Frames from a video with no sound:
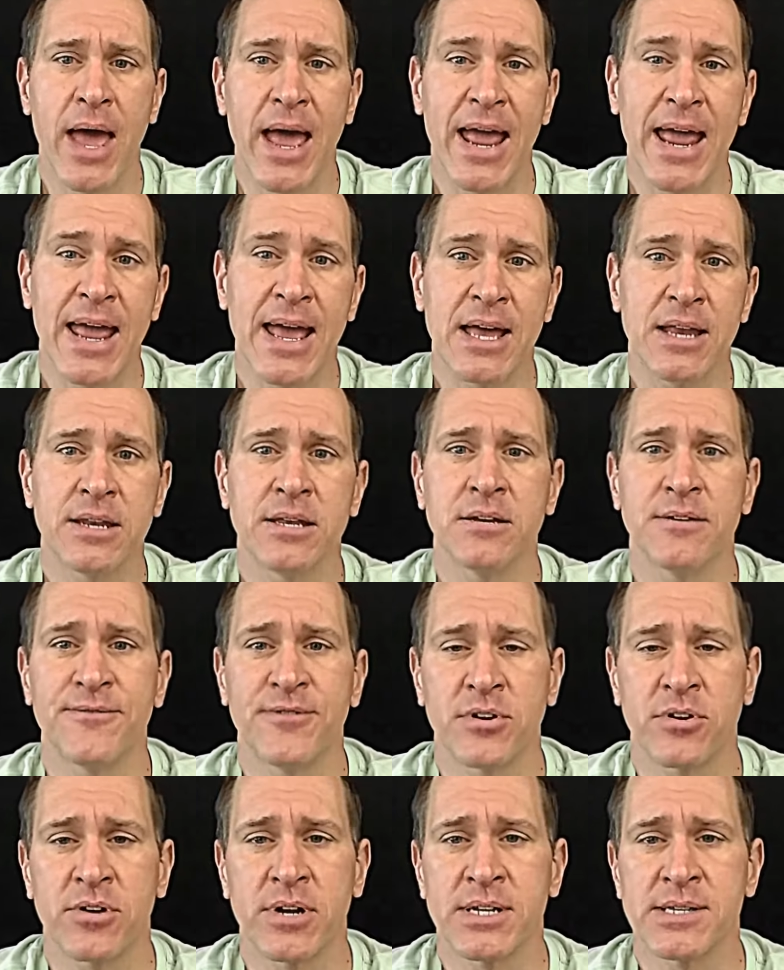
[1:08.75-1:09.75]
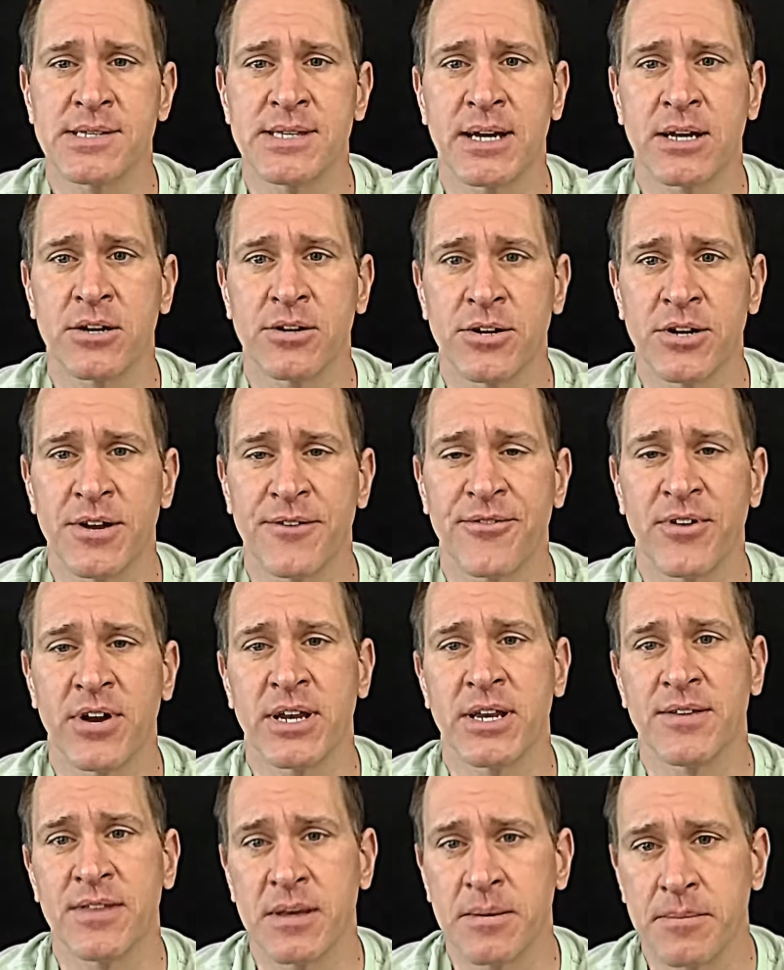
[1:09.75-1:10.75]
And if your credit's not good enough for
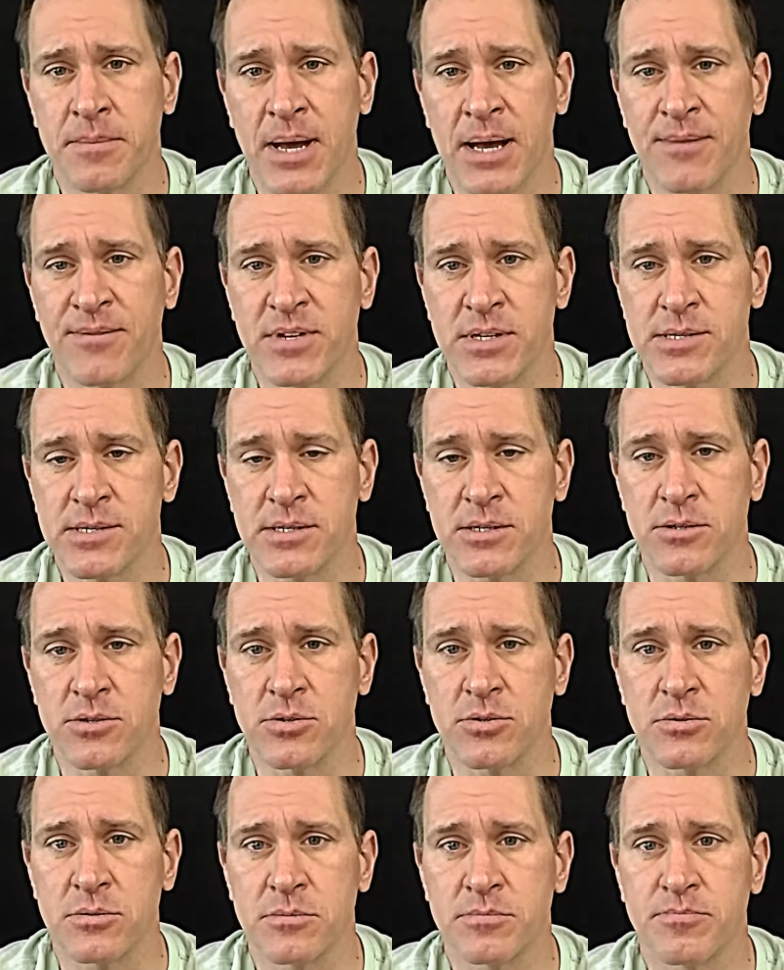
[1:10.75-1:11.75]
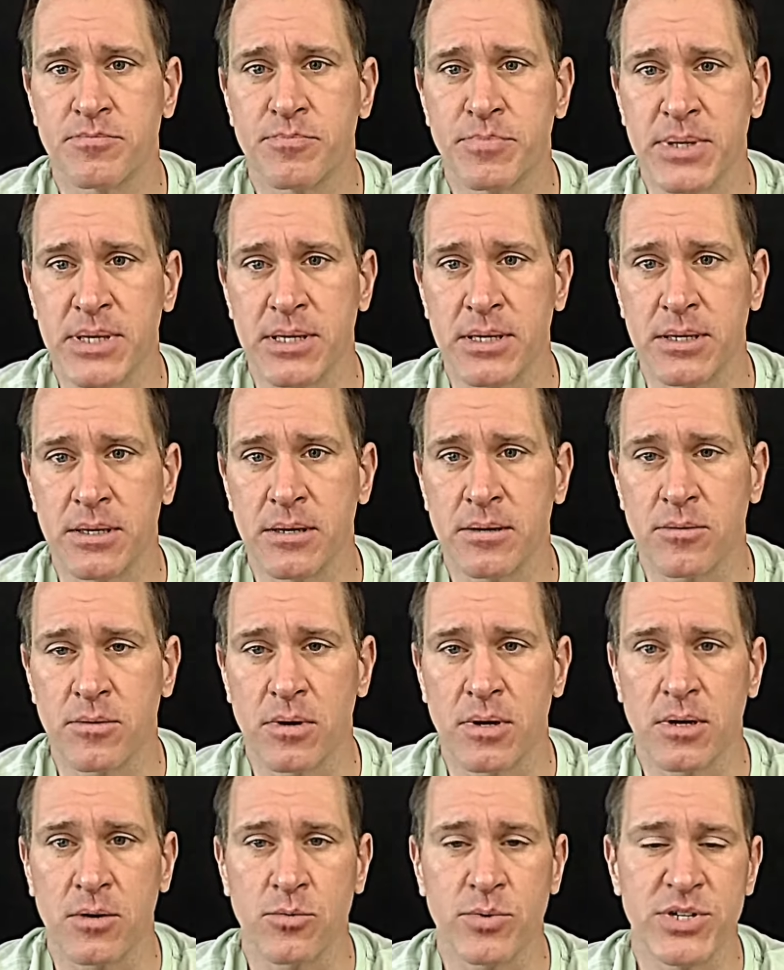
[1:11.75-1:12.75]
any of them, obviously you'll be
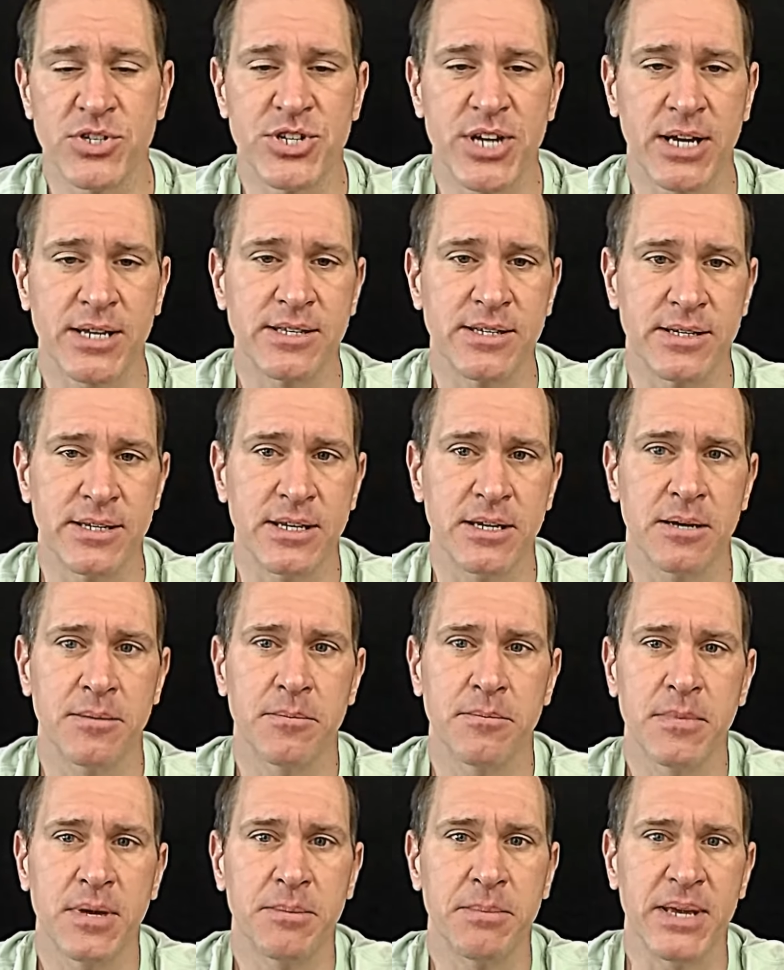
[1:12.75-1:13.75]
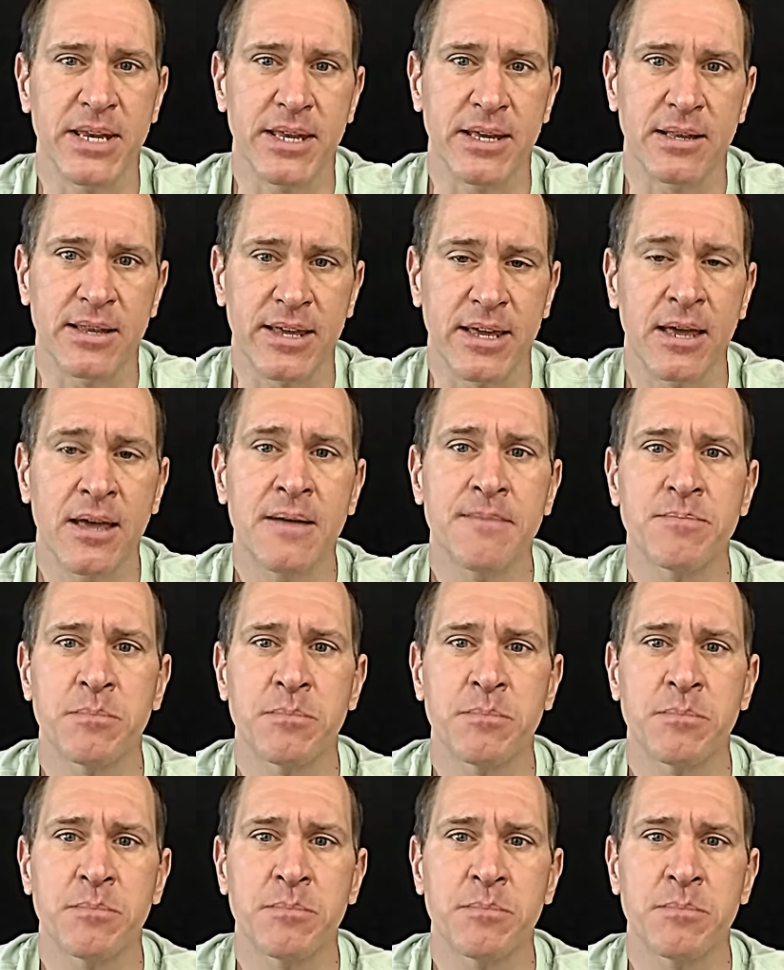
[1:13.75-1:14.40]
uh, rejected immediately.